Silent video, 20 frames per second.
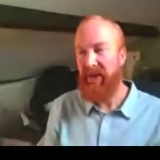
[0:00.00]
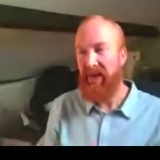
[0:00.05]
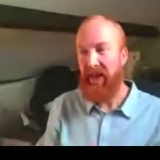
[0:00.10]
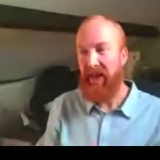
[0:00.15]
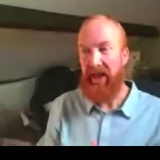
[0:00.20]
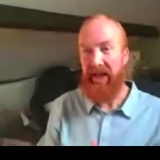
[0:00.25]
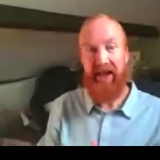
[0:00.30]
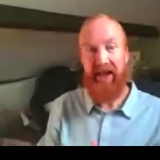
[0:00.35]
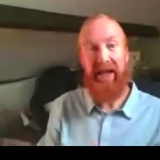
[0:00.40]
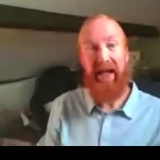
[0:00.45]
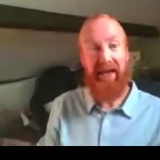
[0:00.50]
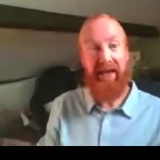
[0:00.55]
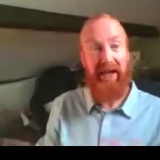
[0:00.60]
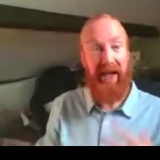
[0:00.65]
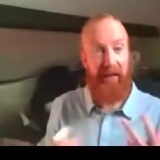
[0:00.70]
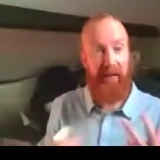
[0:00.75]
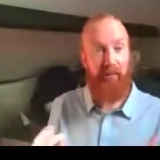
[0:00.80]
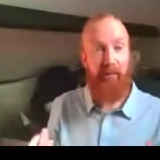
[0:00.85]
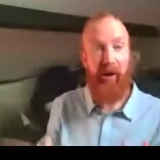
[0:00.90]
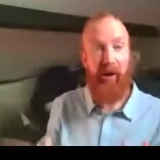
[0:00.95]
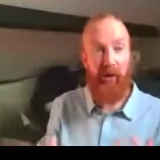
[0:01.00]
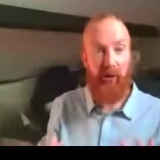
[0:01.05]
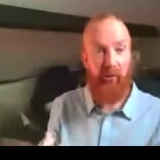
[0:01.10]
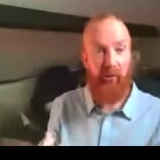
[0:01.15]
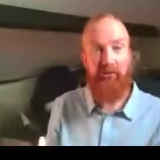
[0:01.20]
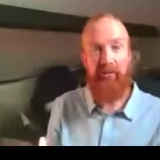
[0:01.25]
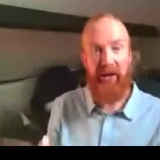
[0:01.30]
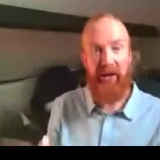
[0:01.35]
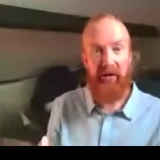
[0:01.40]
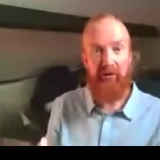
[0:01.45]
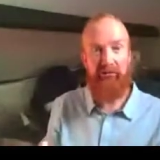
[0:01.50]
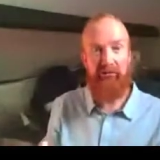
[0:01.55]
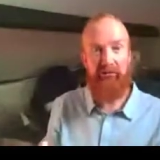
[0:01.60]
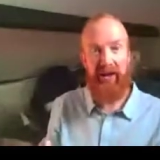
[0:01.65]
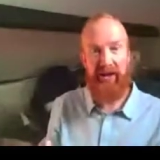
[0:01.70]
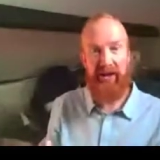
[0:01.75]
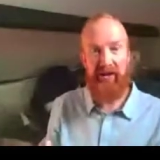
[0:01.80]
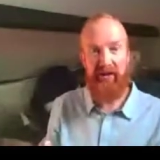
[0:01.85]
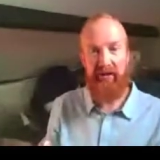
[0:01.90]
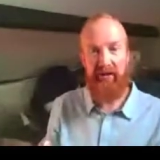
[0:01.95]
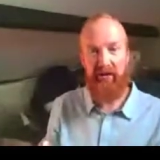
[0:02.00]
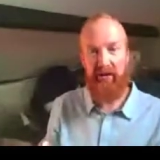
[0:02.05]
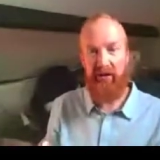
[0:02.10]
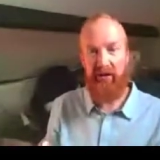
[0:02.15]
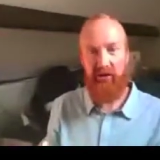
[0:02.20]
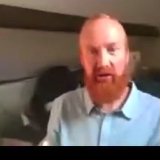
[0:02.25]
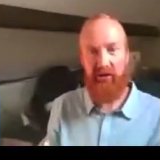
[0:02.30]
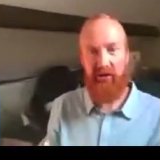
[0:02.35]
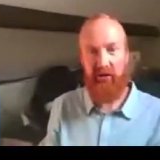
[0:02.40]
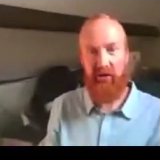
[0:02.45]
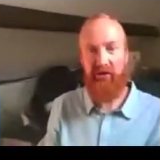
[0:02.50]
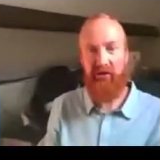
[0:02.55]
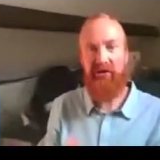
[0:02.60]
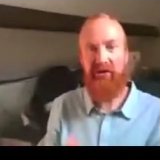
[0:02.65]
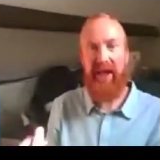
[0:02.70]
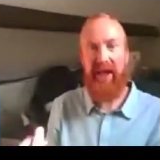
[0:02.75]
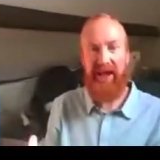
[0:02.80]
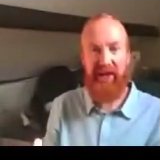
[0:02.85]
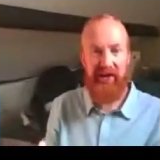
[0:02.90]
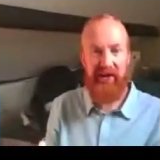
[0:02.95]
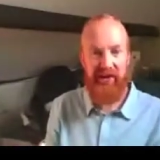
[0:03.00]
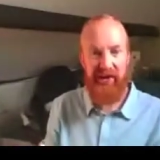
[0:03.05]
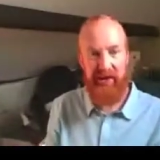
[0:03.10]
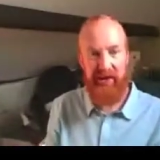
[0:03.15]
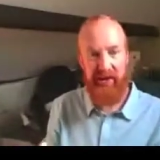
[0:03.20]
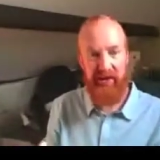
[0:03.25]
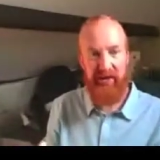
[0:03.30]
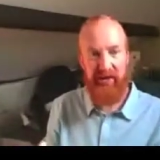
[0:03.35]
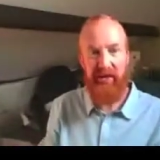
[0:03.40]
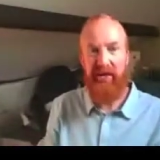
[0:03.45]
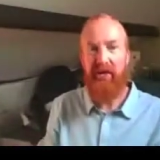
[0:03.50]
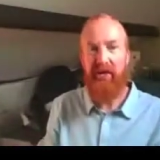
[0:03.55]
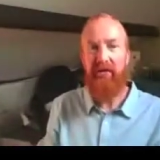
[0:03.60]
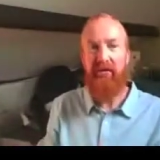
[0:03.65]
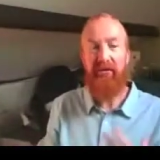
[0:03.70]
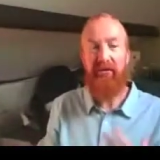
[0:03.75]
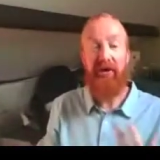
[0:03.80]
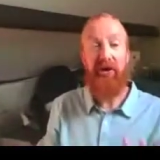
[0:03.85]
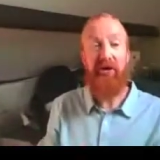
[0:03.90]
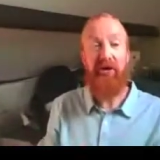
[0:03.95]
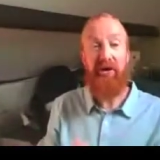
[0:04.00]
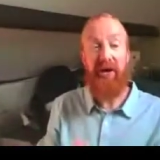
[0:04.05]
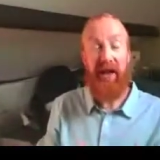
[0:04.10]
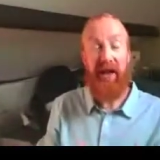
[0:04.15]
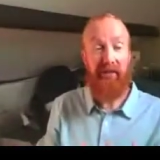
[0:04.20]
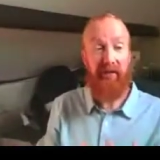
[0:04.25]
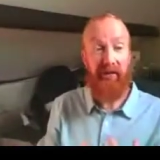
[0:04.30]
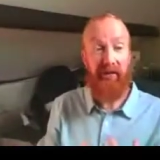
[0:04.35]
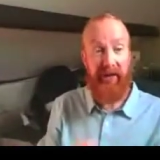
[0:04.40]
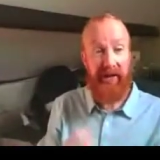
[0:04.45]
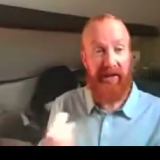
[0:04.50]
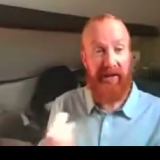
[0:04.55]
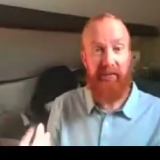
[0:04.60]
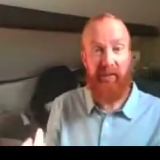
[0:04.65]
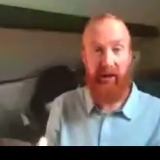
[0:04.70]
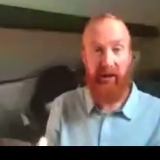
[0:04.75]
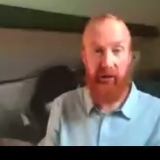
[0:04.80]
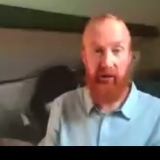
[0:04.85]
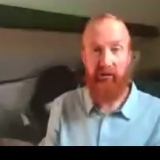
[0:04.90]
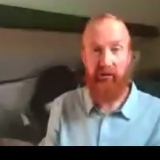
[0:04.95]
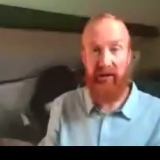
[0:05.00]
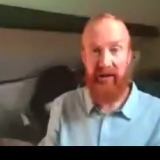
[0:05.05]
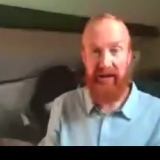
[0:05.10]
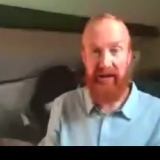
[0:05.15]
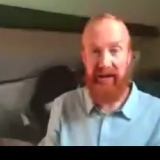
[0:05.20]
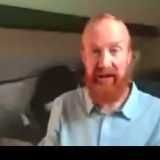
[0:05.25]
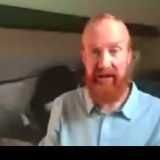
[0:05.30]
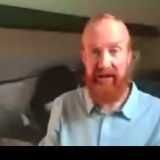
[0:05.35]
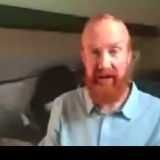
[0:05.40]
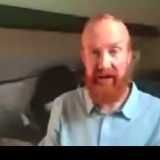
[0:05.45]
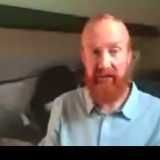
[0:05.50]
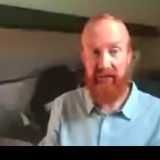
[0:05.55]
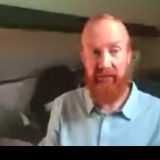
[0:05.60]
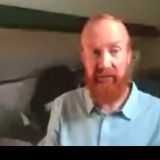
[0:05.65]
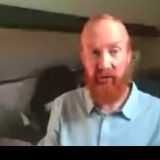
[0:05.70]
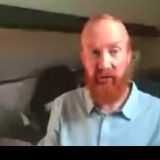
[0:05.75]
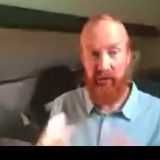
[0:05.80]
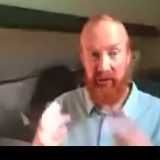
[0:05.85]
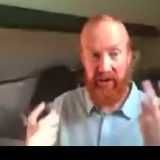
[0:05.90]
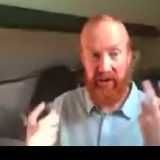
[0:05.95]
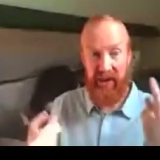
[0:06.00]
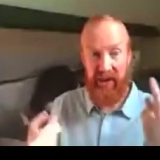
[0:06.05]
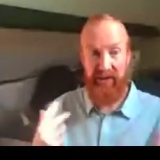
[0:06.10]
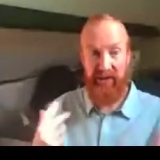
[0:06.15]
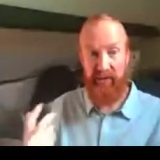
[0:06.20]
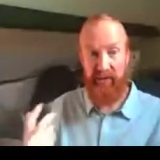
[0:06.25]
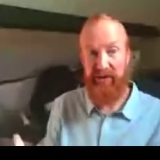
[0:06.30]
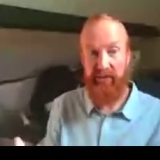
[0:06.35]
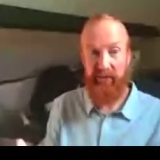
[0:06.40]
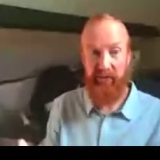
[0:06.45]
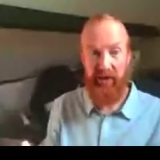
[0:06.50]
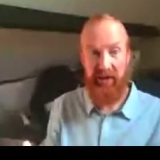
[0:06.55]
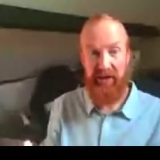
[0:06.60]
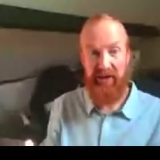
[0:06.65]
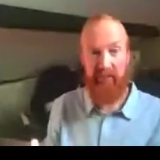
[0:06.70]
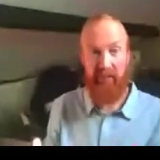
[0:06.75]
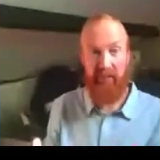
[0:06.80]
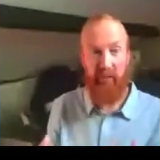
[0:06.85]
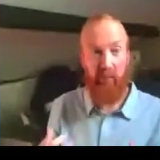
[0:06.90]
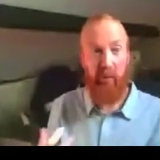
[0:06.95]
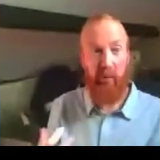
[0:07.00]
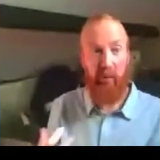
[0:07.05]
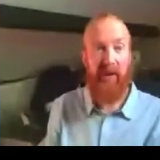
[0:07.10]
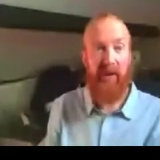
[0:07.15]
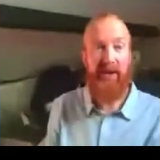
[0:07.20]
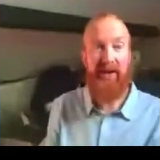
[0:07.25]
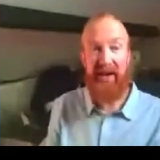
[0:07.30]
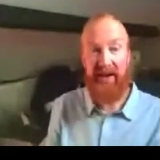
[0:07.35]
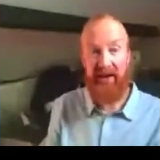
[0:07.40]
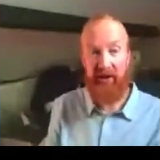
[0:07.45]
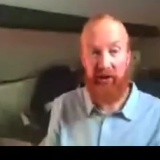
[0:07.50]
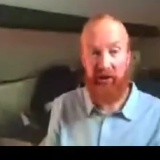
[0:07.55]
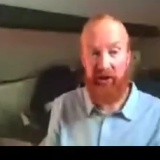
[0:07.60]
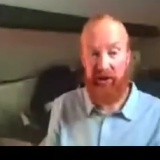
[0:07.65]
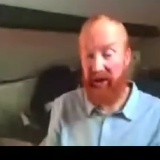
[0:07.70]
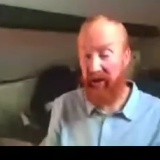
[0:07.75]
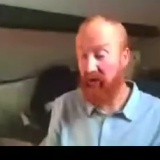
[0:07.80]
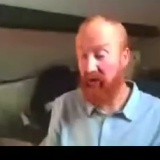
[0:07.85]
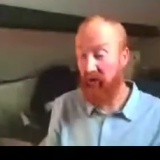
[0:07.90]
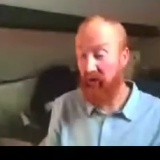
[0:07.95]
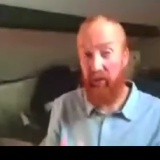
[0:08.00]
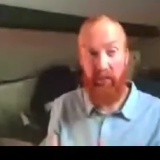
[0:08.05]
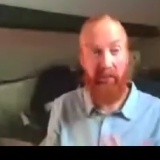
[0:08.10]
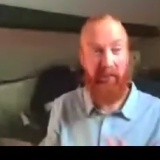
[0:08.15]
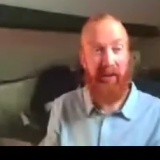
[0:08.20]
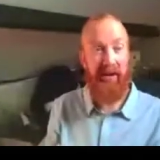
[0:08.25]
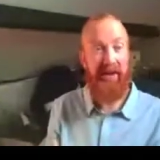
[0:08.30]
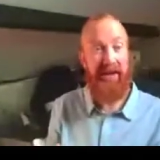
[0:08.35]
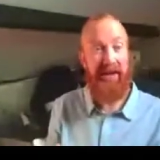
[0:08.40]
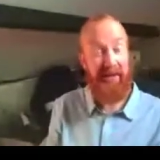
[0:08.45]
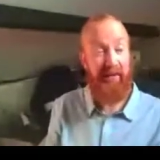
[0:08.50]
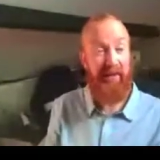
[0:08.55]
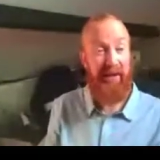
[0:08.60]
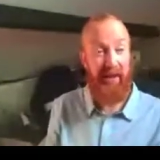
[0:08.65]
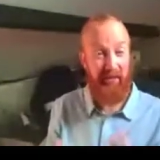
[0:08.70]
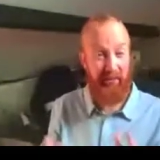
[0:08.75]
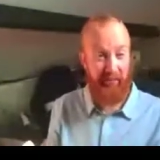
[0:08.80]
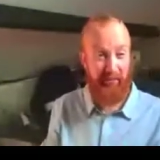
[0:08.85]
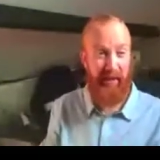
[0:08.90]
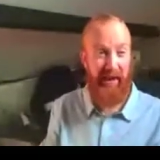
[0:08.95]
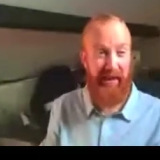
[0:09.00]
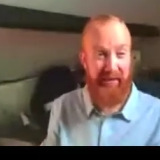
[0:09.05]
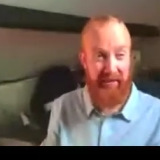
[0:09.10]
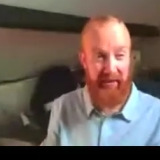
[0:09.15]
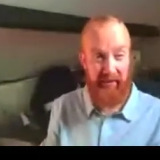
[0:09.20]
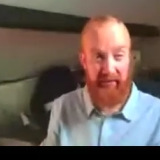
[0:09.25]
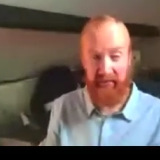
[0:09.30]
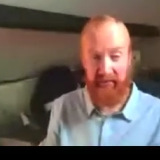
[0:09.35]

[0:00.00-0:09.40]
And again, they might all be great contexts for you to have a think about your ideas in, or to get some inspiration about what might need to change or what might need to be done better.